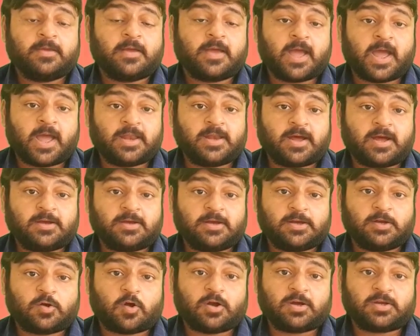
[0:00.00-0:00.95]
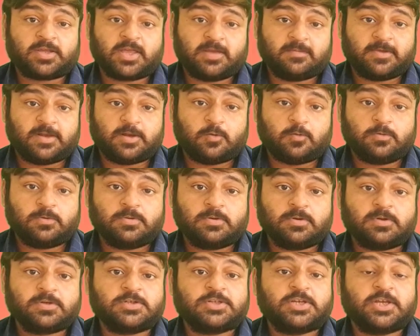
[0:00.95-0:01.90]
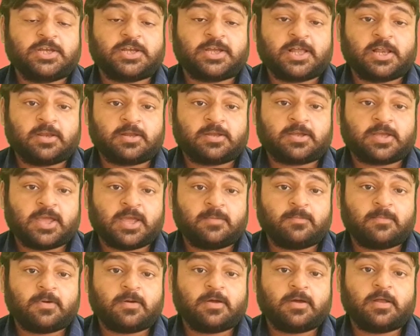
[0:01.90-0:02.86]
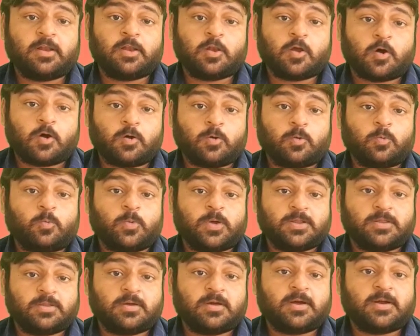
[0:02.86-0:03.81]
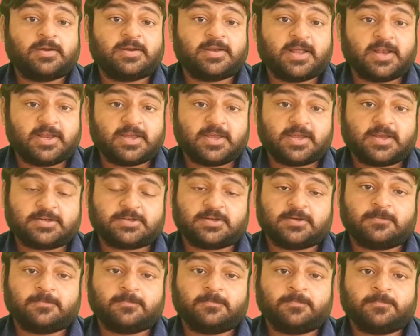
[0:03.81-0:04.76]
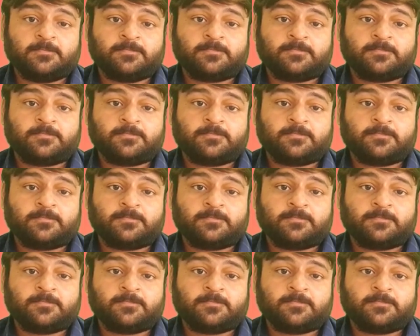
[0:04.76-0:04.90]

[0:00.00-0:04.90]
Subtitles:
Anna did not came alone, she came along with a delegation.